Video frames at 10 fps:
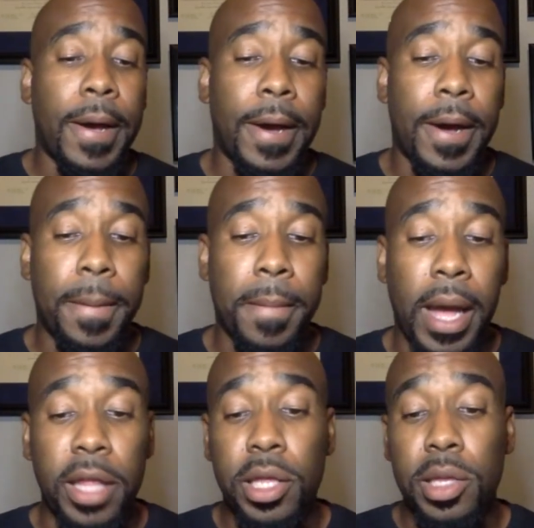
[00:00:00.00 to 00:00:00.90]

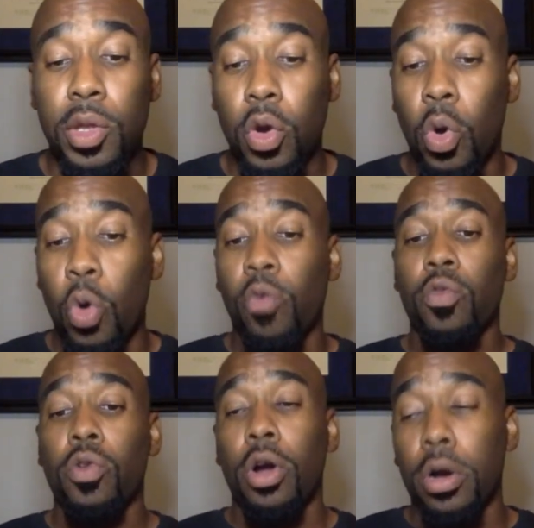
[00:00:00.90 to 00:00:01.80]
I just know
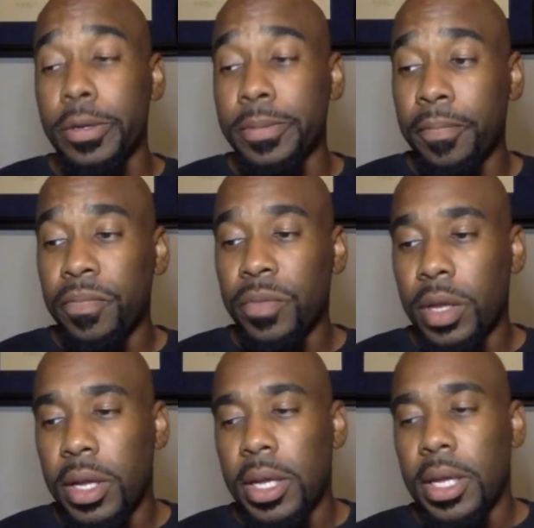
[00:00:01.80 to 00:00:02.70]
overall,
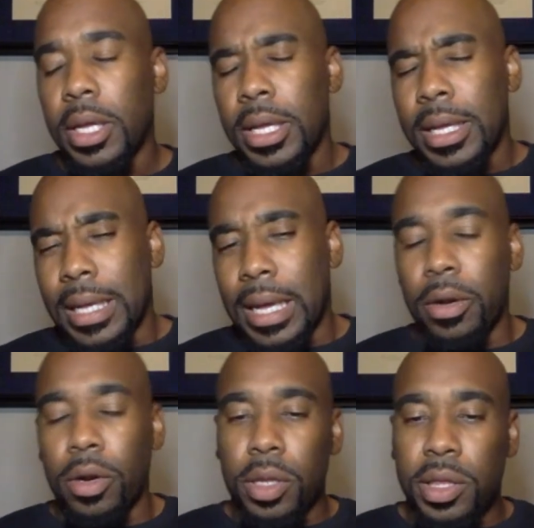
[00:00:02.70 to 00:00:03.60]
I
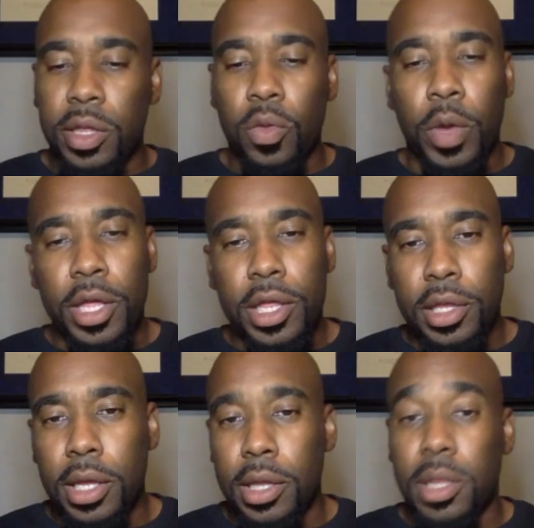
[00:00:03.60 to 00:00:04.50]
don't know, the
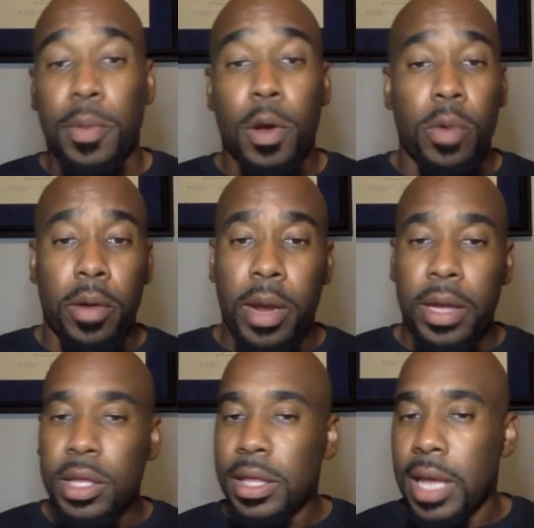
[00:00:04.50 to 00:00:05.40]
situation doesn't smell right, right?
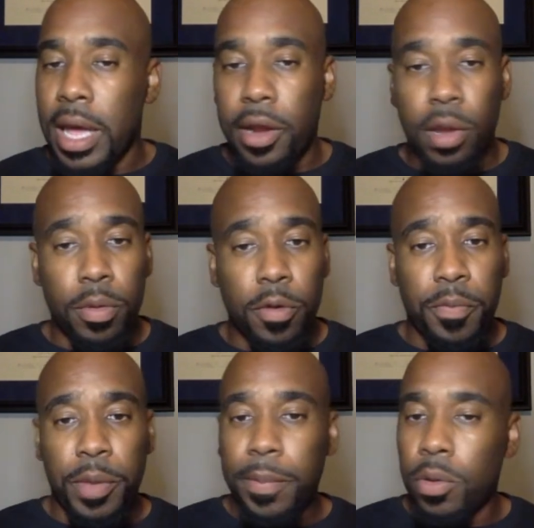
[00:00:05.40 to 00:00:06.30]
It's a lot of number
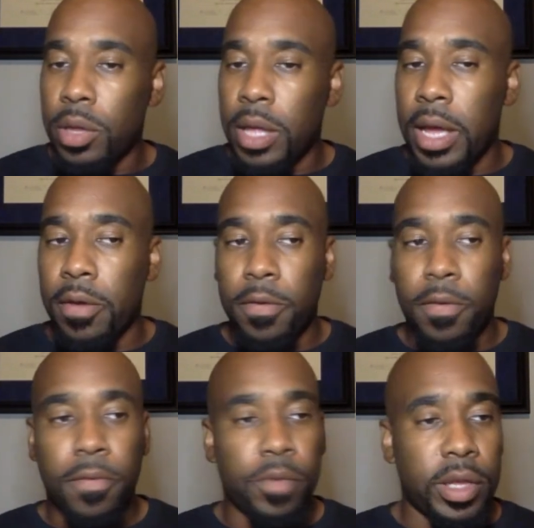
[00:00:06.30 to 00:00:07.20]
of people, a lot
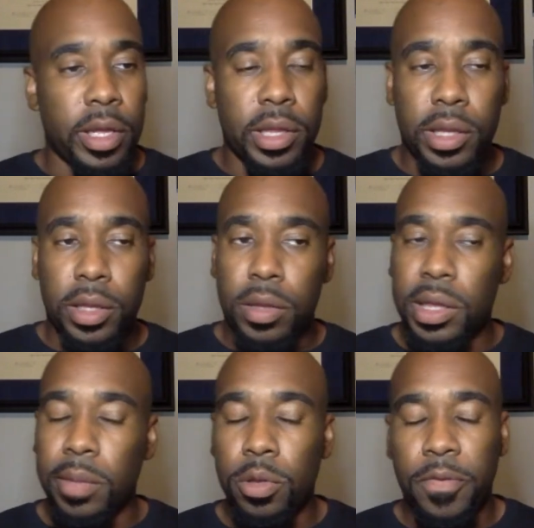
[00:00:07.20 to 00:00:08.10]
of with these
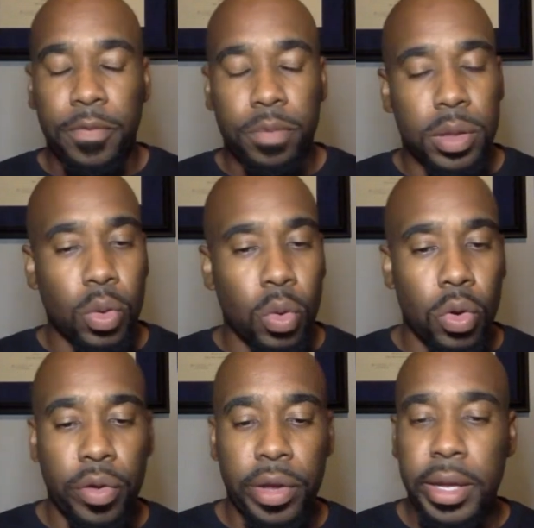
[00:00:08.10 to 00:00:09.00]
similar
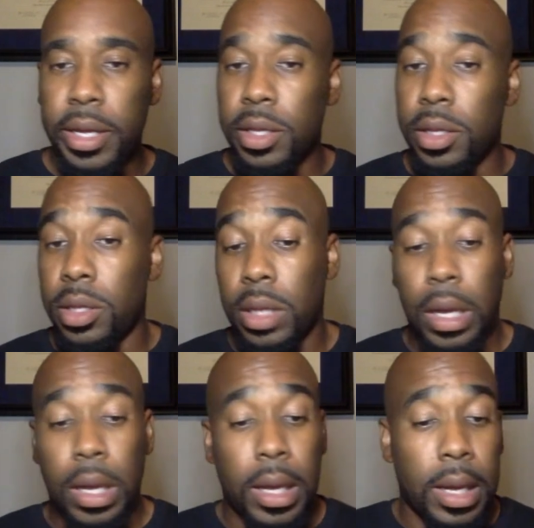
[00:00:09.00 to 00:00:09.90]
stories,
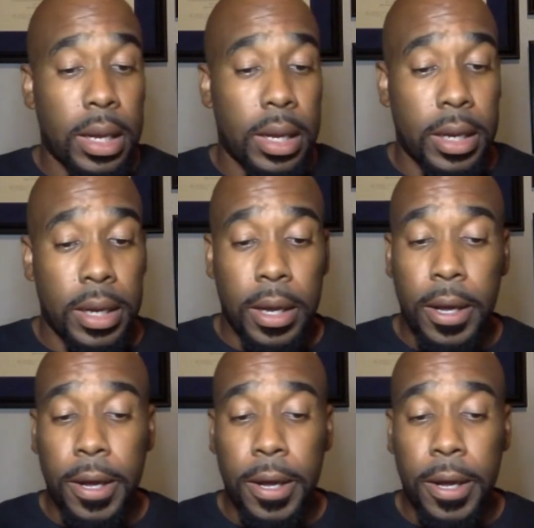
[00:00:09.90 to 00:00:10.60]
and